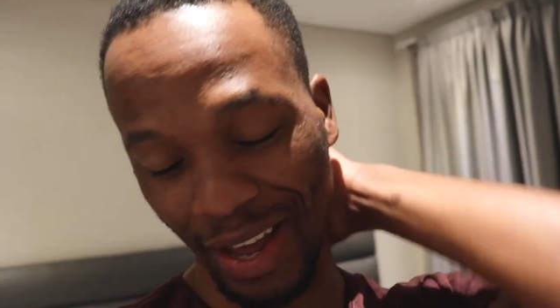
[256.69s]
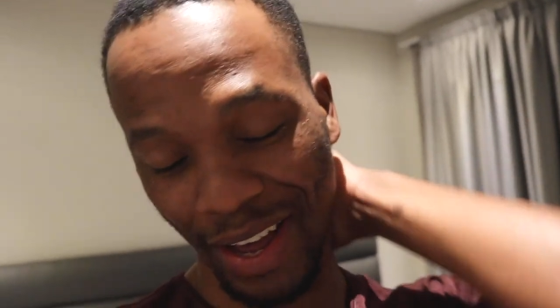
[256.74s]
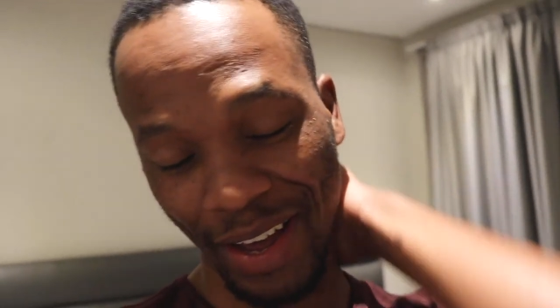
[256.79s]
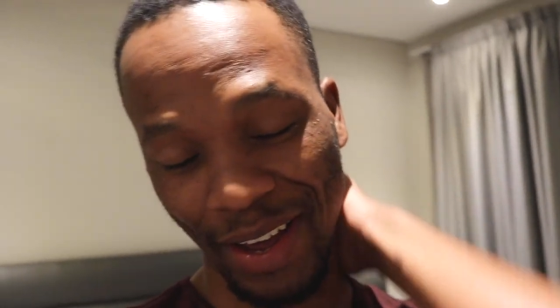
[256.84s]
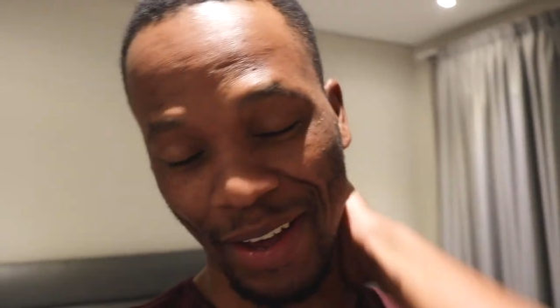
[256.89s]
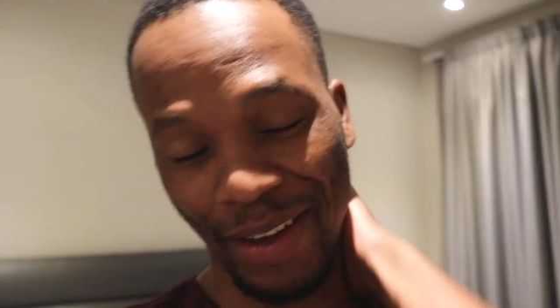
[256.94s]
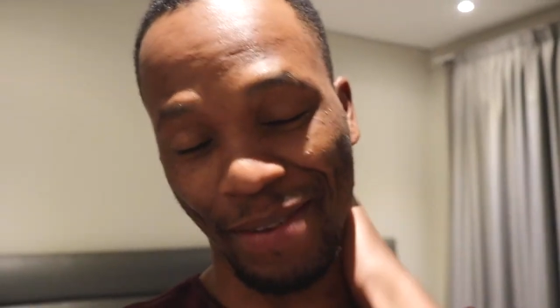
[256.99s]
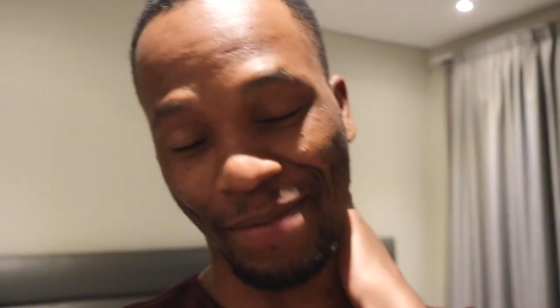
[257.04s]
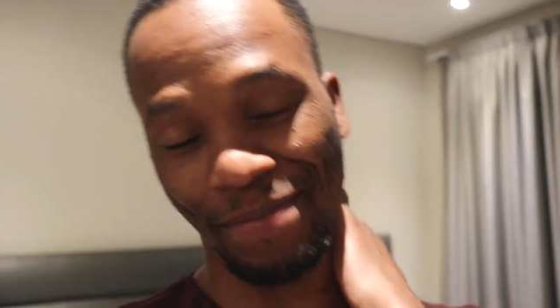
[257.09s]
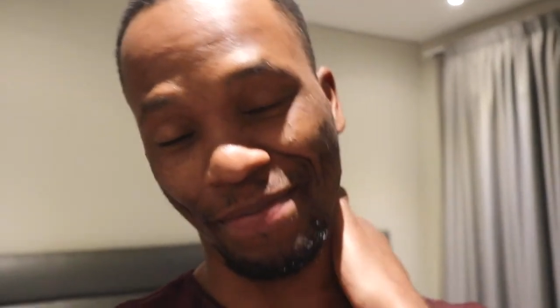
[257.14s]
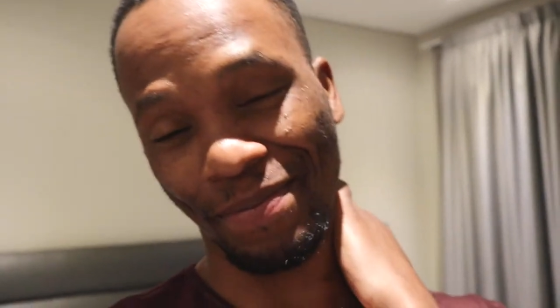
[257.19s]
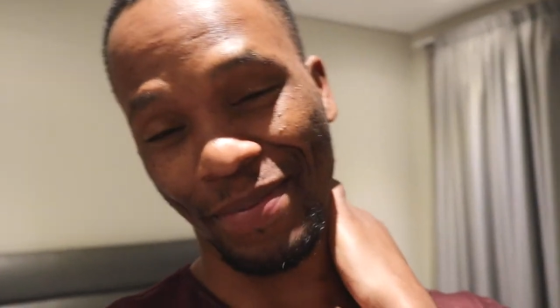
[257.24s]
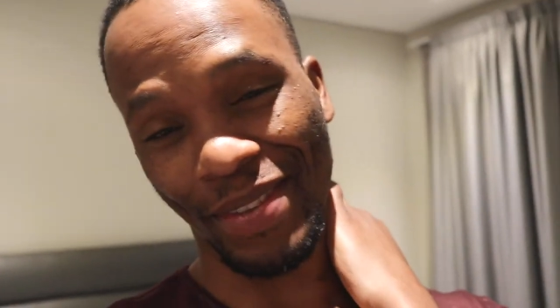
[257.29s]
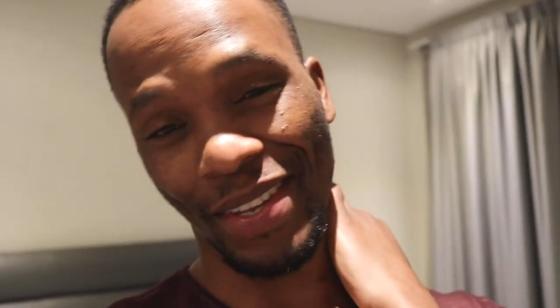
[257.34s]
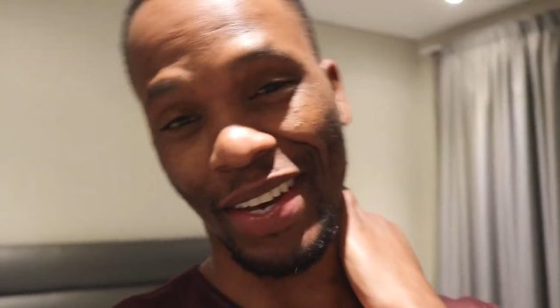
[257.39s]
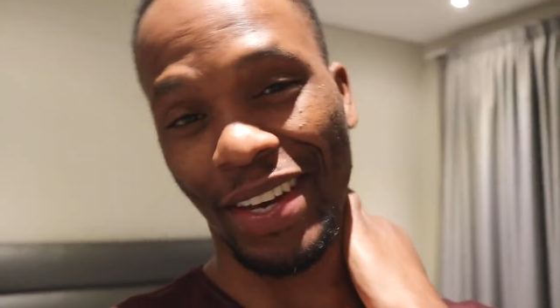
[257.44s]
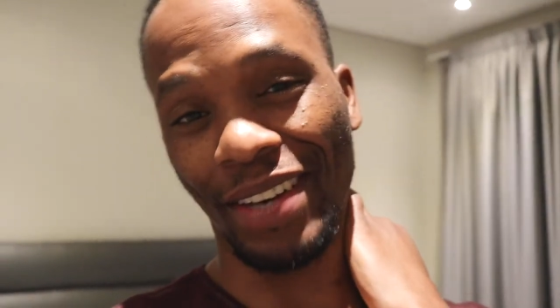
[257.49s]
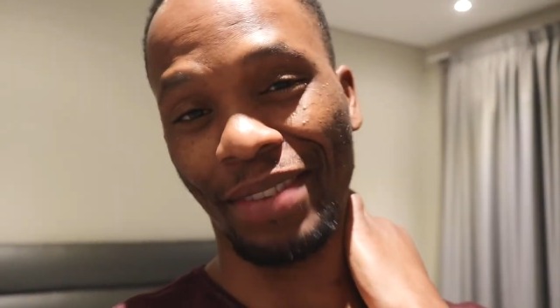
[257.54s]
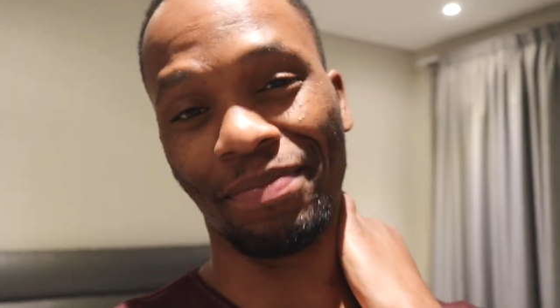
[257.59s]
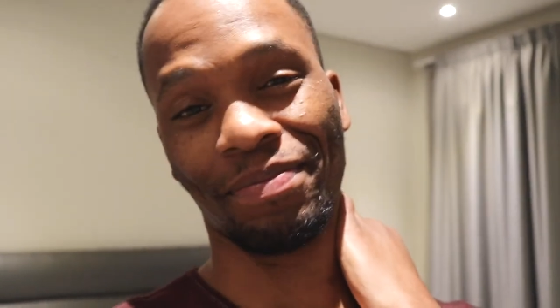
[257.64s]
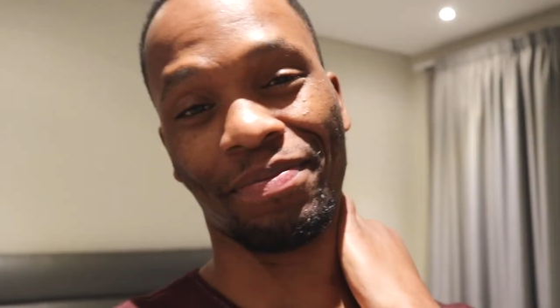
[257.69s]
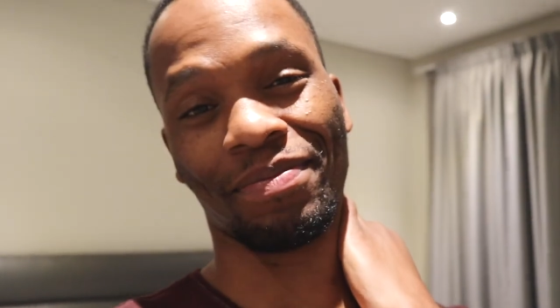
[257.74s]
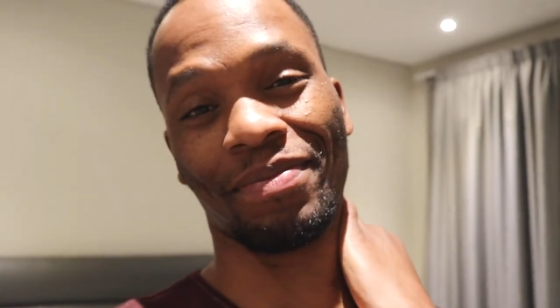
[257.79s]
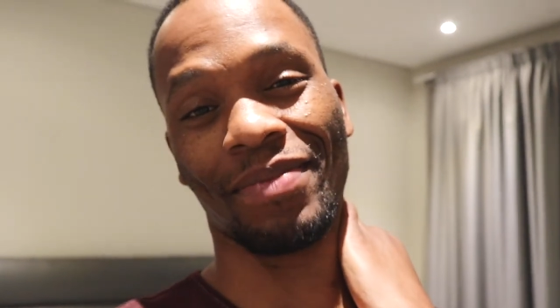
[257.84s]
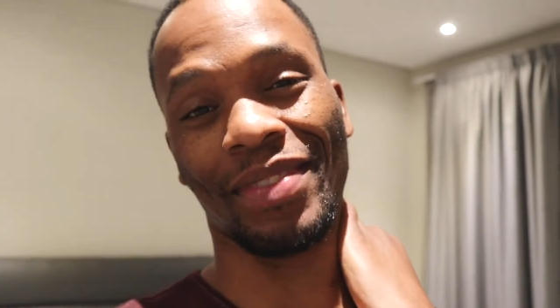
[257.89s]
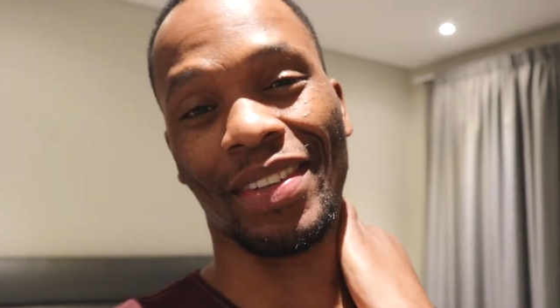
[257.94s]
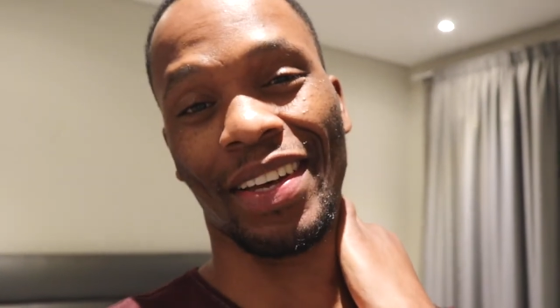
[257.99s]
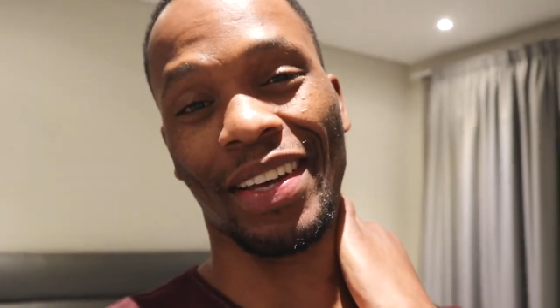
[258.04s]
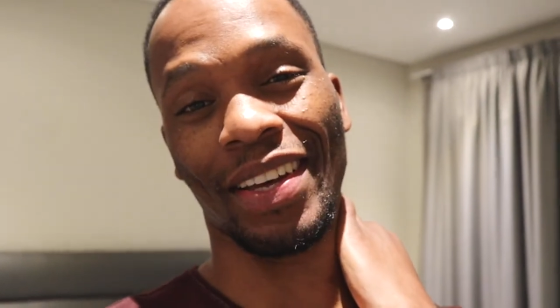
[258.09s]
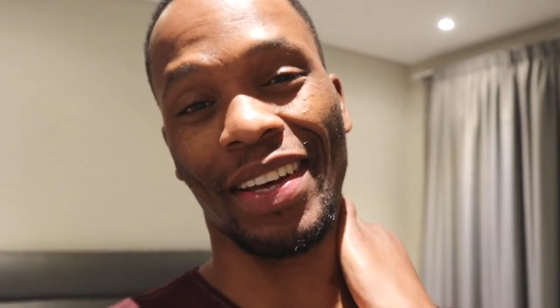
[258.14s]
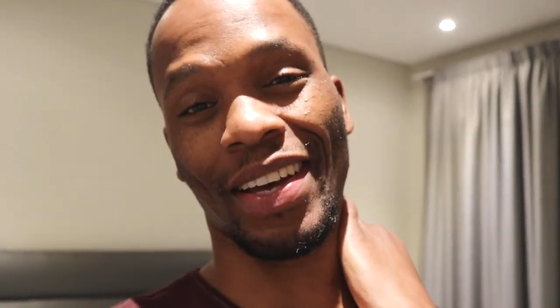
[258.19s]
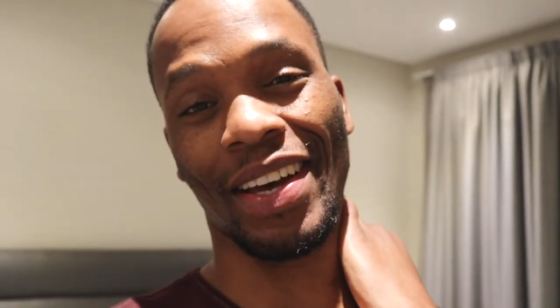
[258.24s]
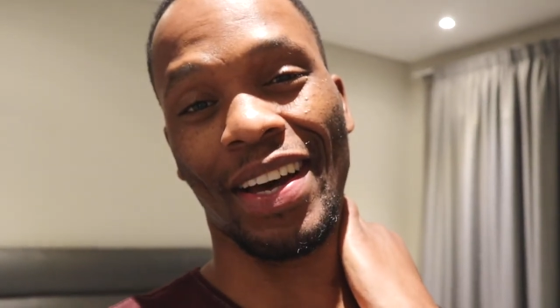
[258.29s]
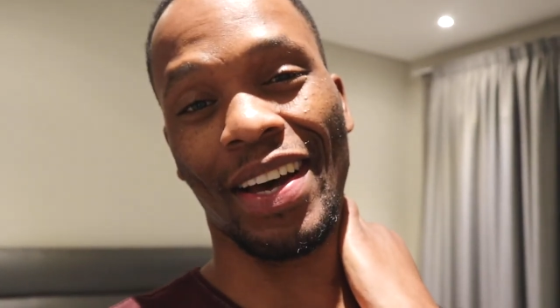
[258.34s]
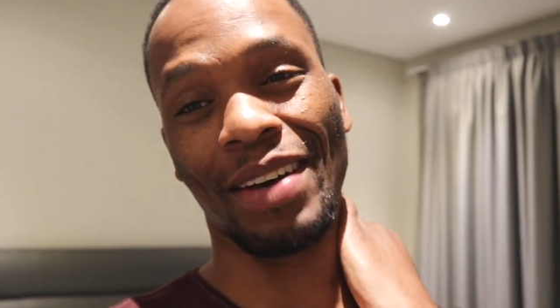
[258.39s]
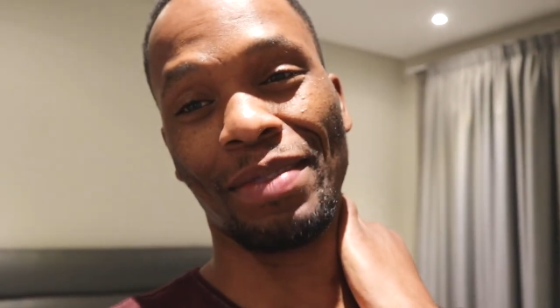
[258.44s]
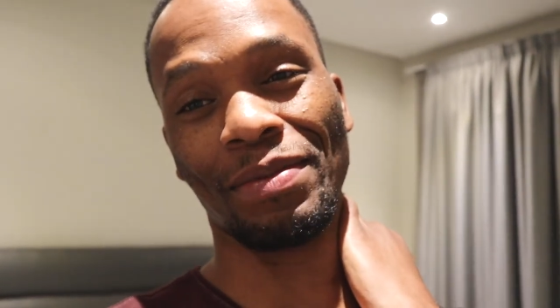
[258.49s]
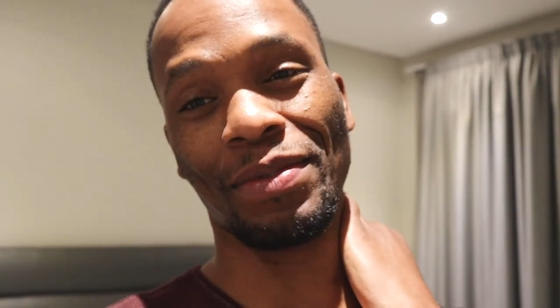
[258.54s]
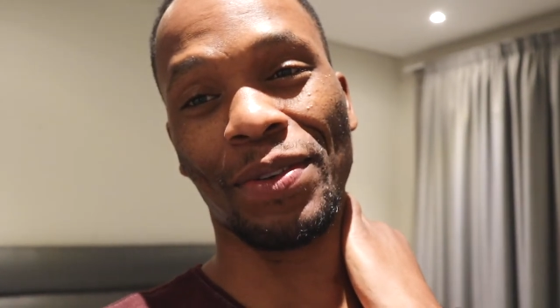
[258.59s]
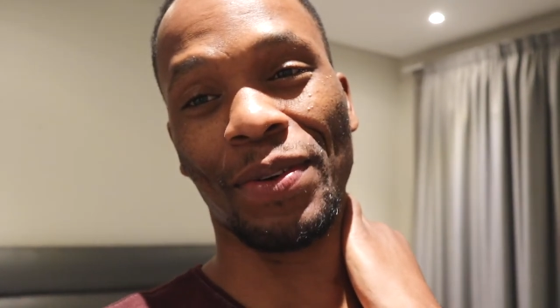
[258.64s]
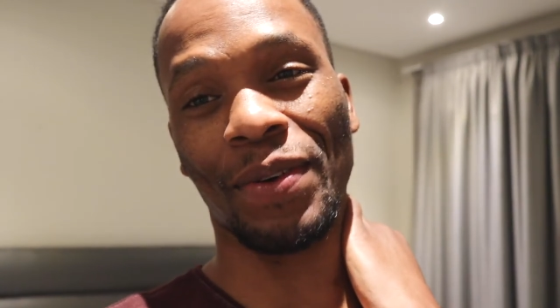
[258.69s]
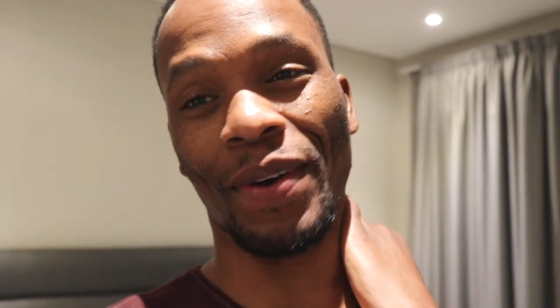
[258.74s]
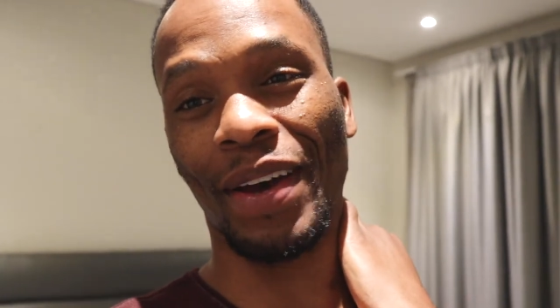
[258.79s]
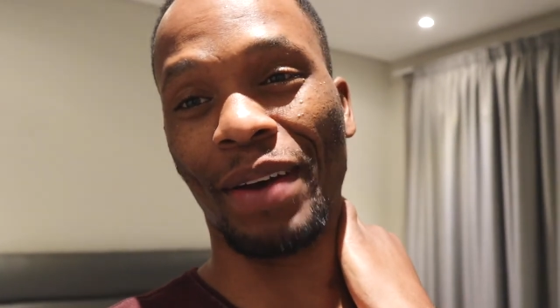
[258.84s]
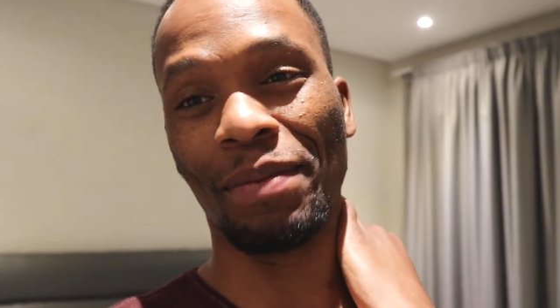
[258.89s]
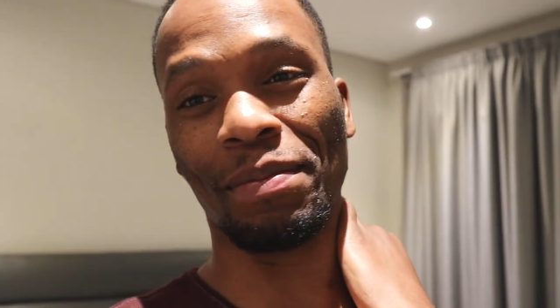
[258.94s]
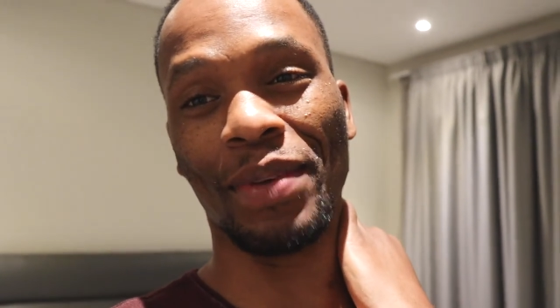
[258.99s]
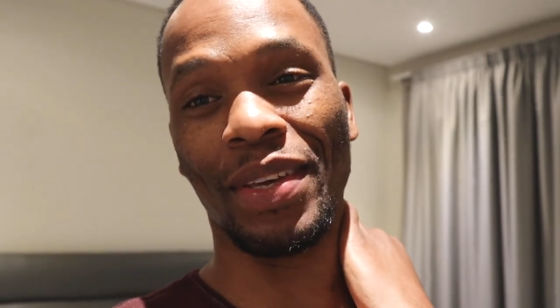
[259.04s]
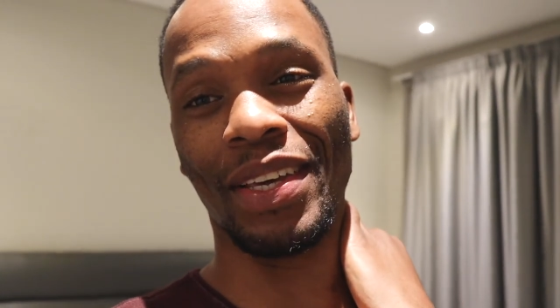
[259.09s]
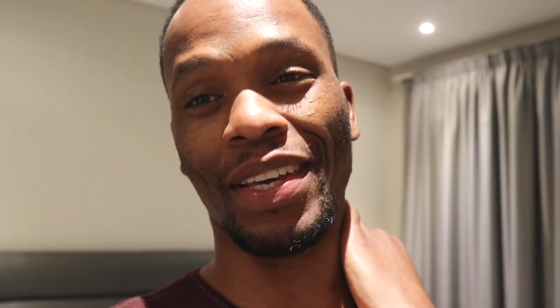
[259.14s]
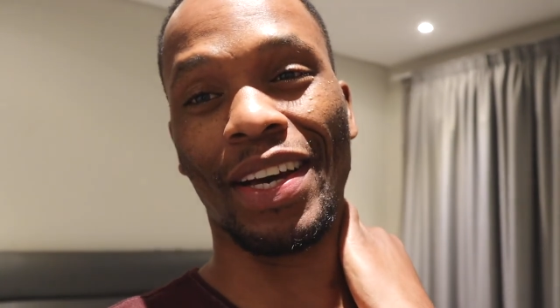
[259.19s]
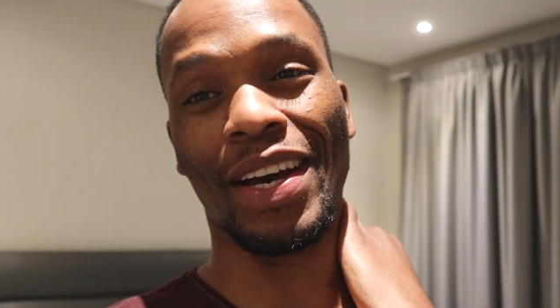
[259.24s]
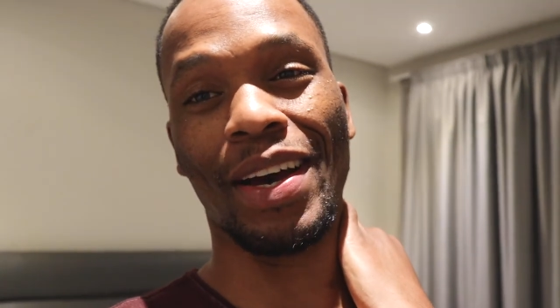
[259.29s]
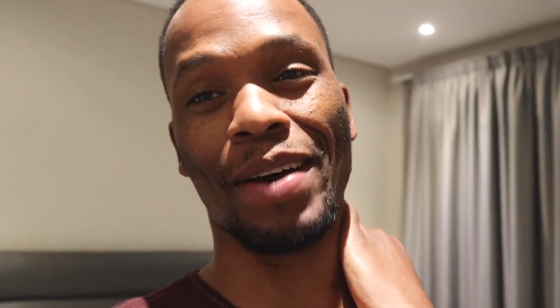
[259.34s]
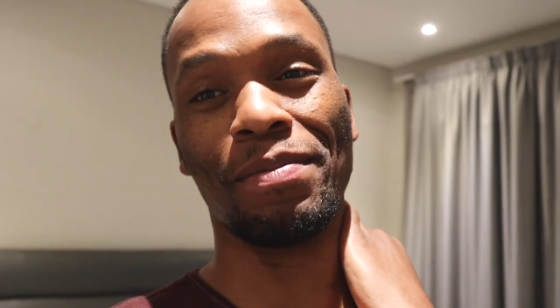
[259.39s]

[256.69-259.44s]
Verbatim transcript: Um, yeah, I'm so happy.